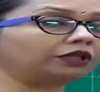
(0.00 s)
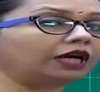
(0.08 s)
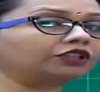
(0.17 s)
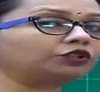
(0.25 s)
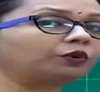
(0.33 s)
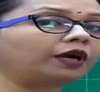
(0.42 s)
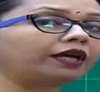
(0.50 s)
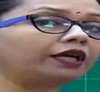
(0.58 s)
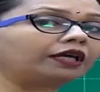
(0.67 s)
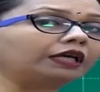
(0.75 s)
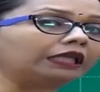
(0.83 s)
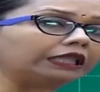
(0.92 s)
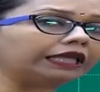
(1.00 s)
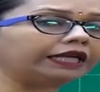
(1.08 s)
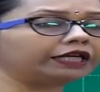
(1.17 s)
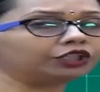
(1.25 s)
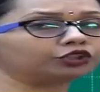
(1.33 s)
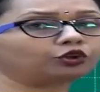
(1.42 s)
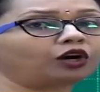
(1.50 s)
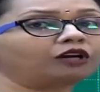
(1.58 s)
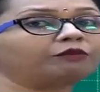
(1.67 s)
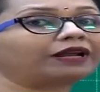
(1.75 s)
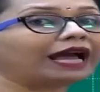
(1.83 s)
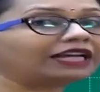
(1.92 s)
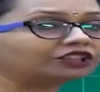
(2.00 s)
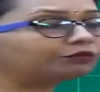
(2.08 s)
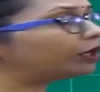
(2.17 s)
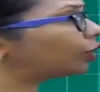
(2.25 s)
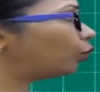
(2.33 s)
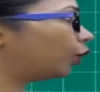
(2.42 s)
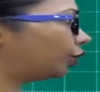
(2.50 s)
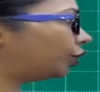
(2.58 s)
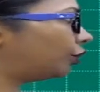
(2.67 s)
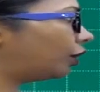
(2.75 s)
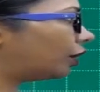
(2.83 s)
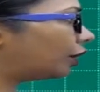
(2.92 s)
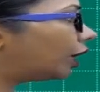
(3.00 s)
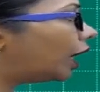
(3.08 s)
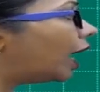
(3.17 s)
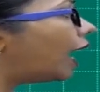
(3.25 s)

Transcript: So that's why then it is called marasmic kwashiorkor.